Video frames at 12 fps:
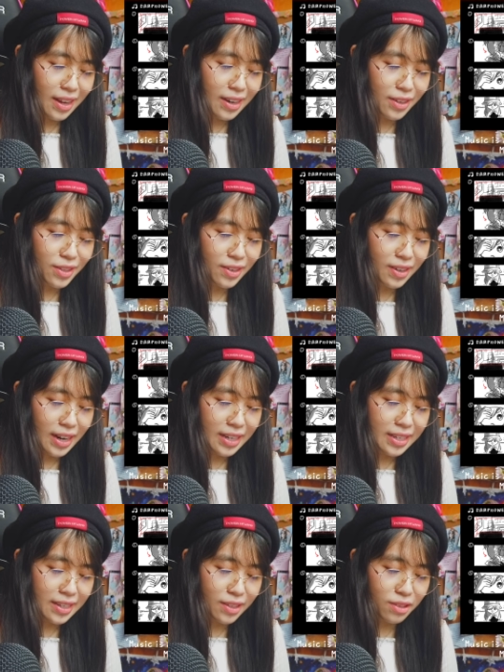another
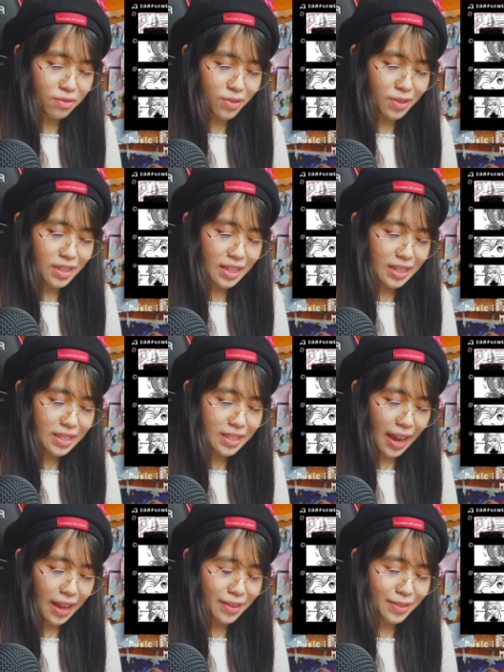idea through these
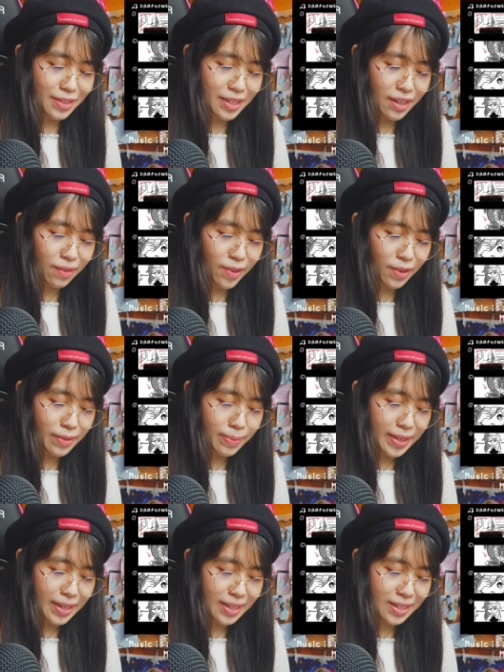tangled earphones
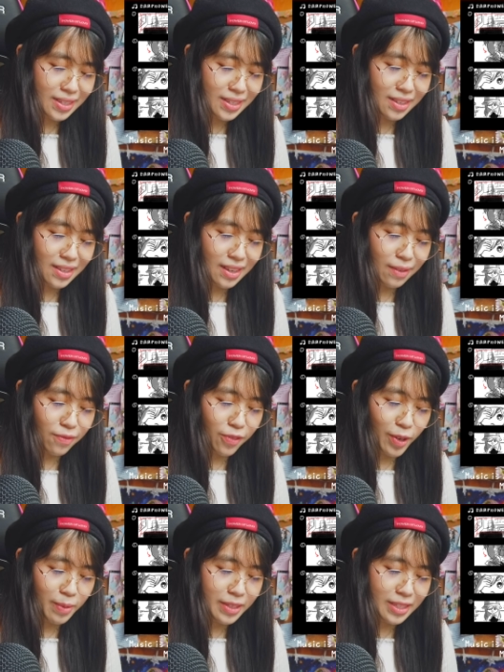because it
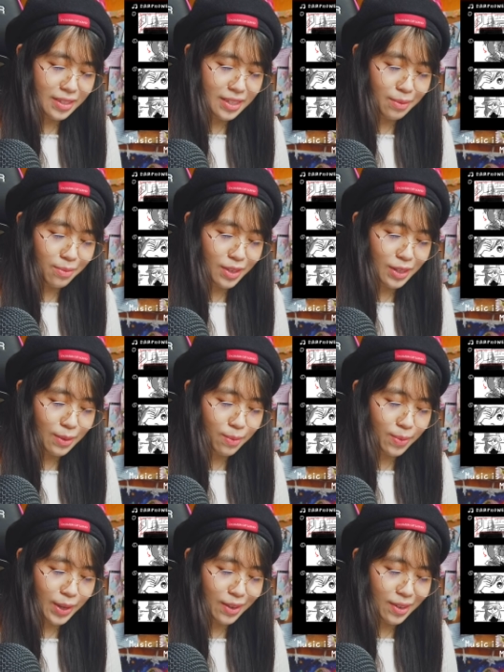formed into some really
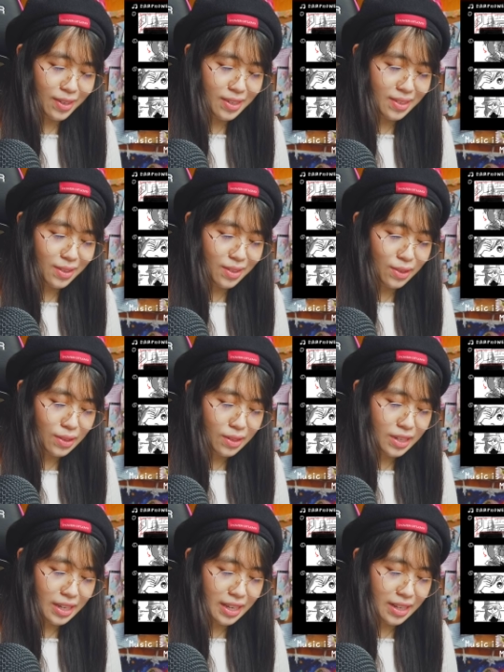weird
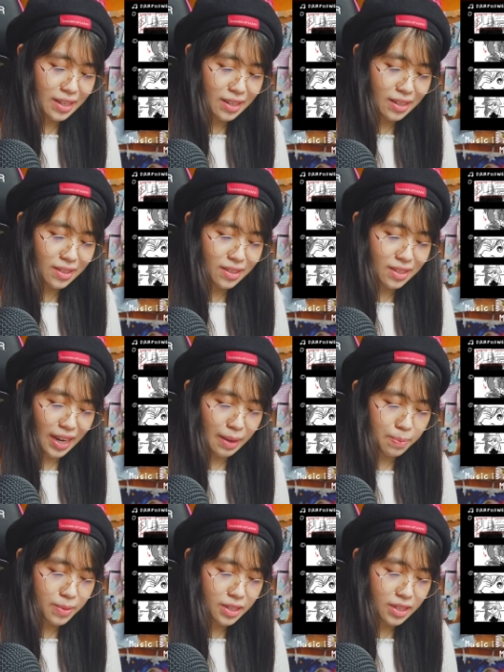chicken
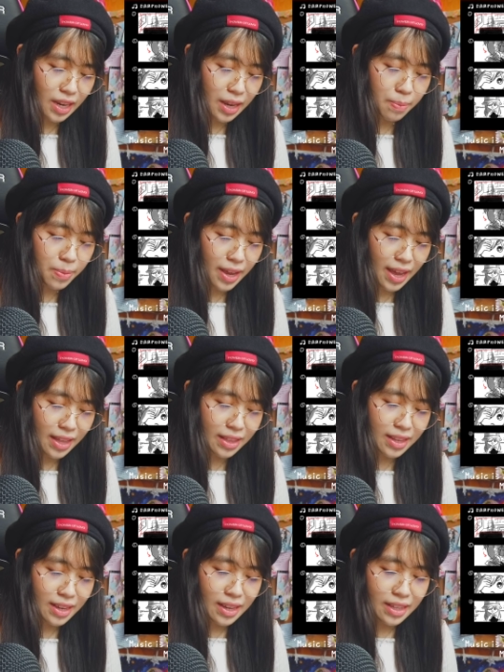type shape,
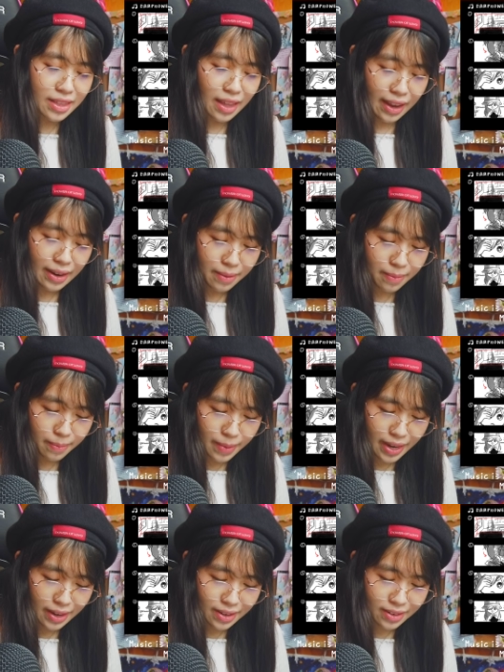and that
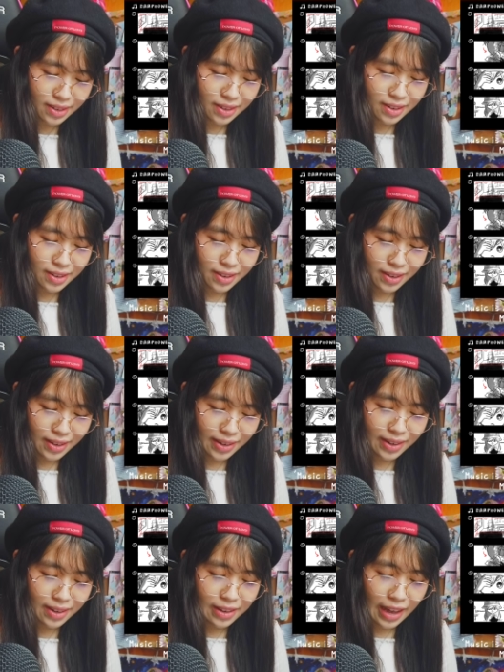made
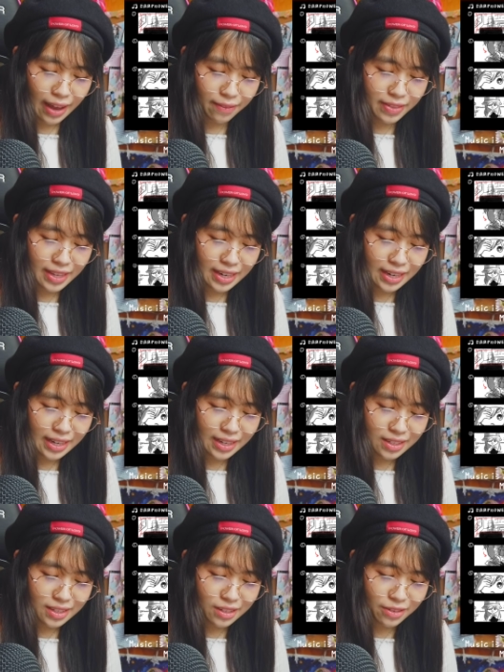her have the
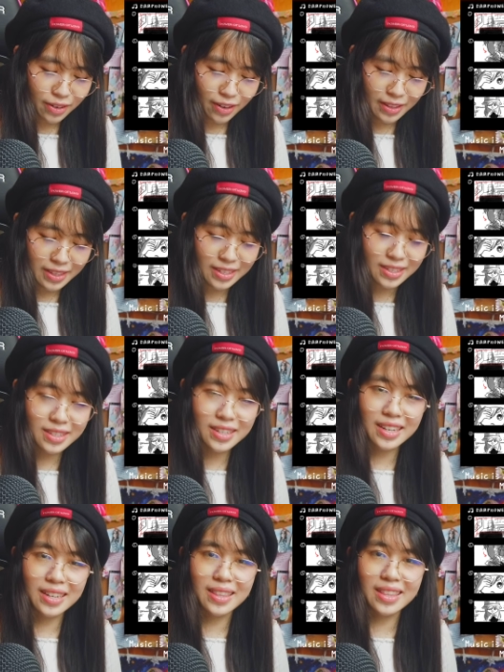idea to draw this
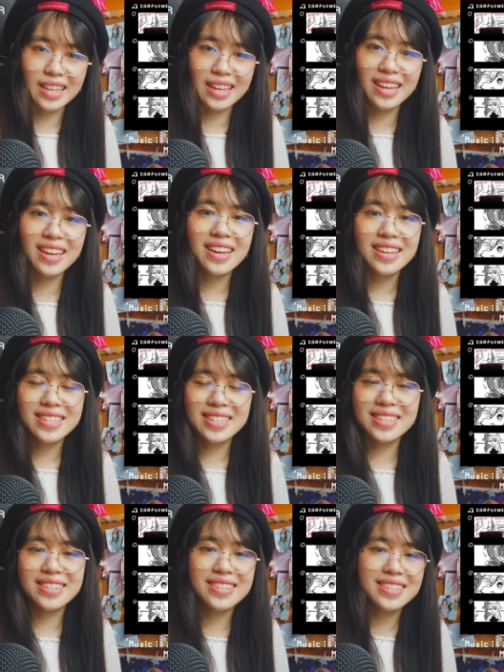chicken thing.
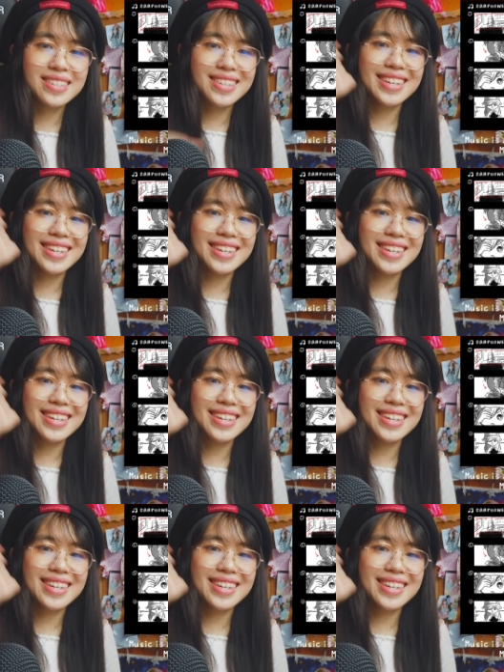So